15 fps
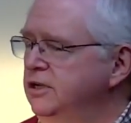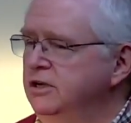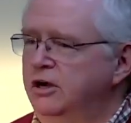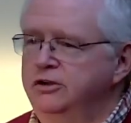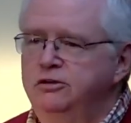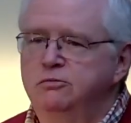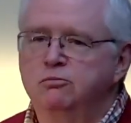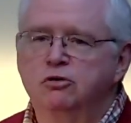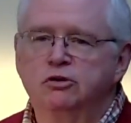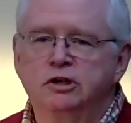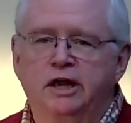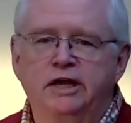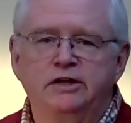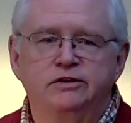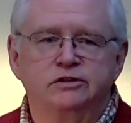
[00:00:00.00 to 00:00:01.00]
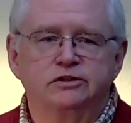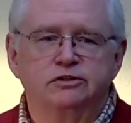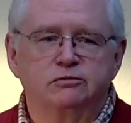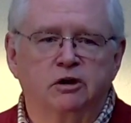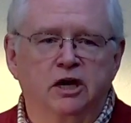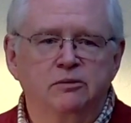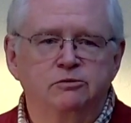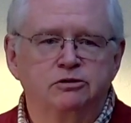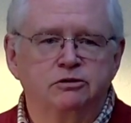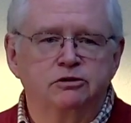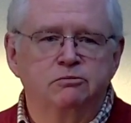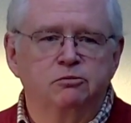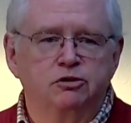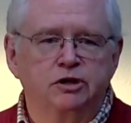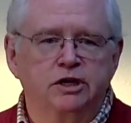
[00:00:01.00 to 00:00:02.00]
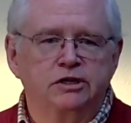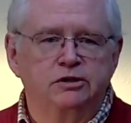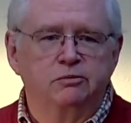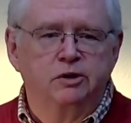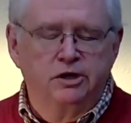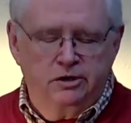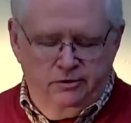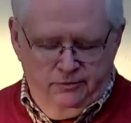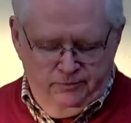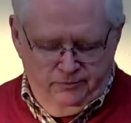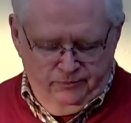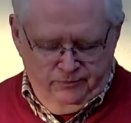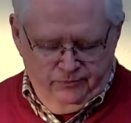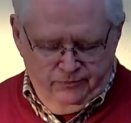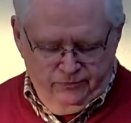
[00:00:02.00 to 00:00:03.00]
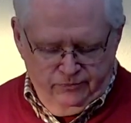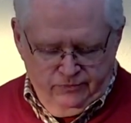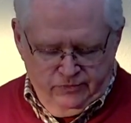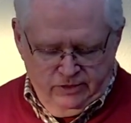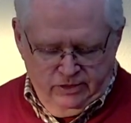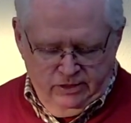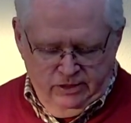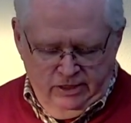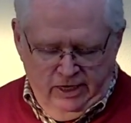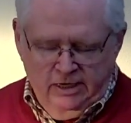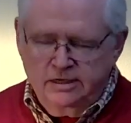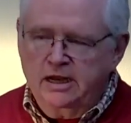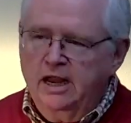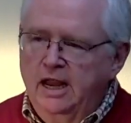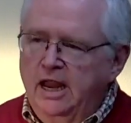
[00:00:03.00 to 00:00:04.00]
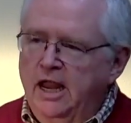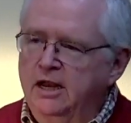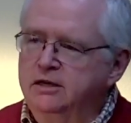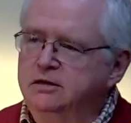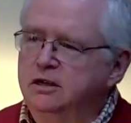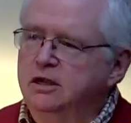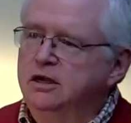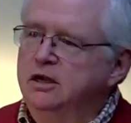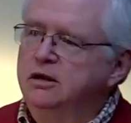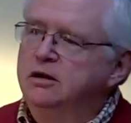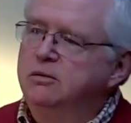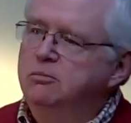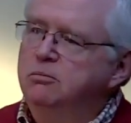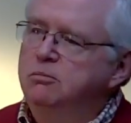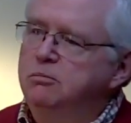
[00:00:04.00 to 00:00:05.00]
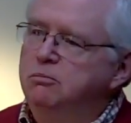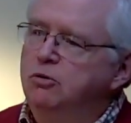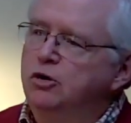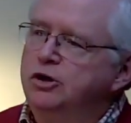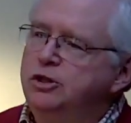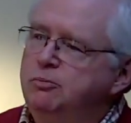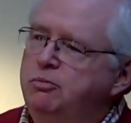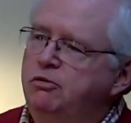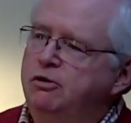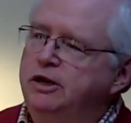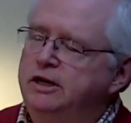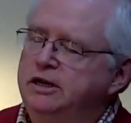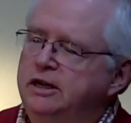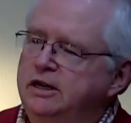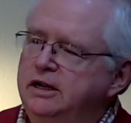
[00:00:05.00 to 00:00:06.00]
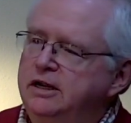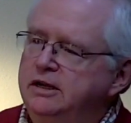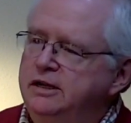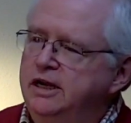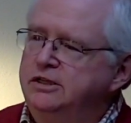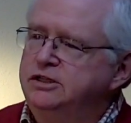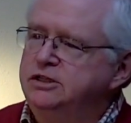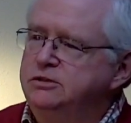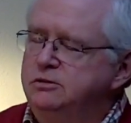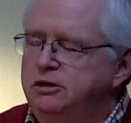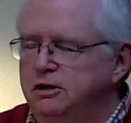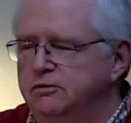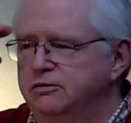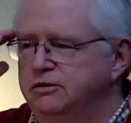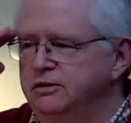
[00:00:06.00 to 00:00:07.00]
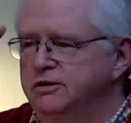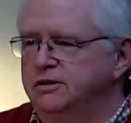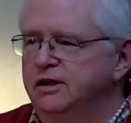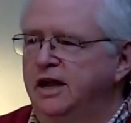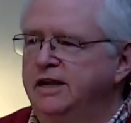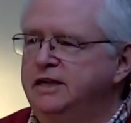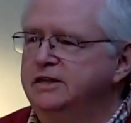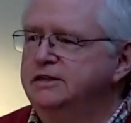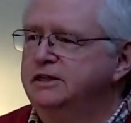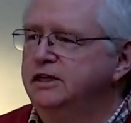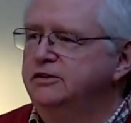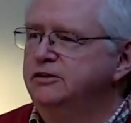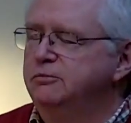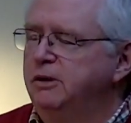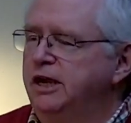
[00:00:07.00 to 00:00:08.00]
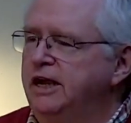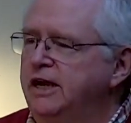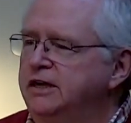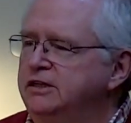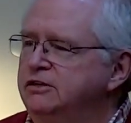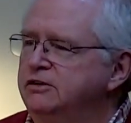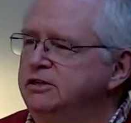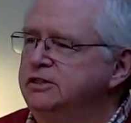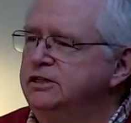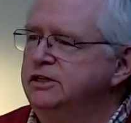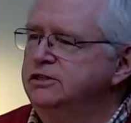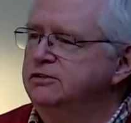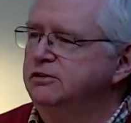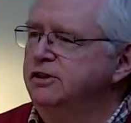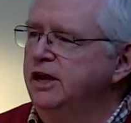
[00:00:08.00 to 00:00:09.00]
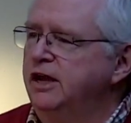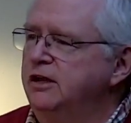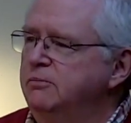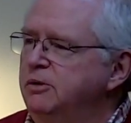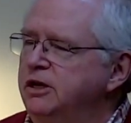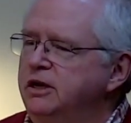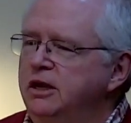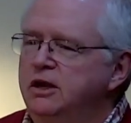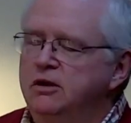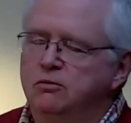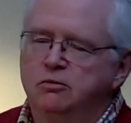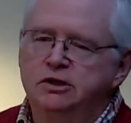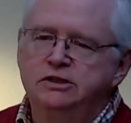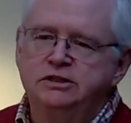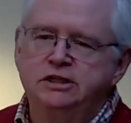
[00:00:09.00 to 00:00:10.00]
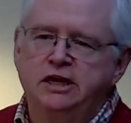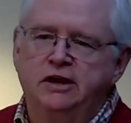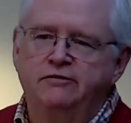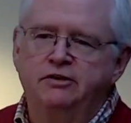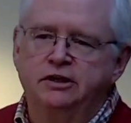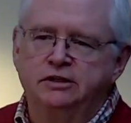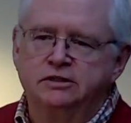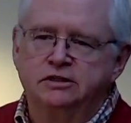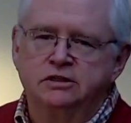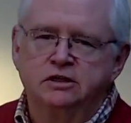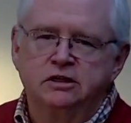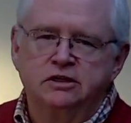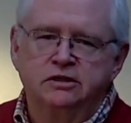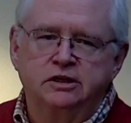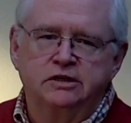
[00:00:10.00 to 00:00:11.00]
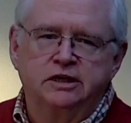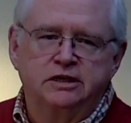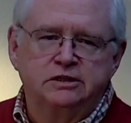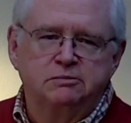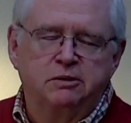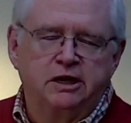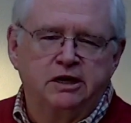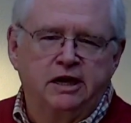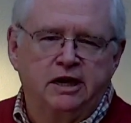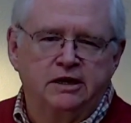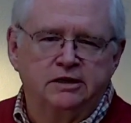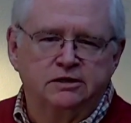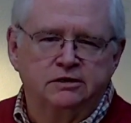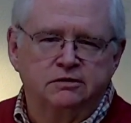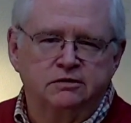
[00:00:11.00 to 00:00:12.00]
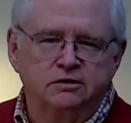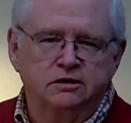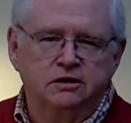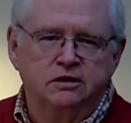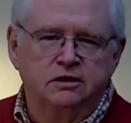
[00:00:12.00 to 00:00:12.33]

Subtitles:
Are you more like the scribes, or are you more like the widow? And more to the point, not just, you know, I can tell you my attitude is this or that, but what is the evidence that that's my attitude?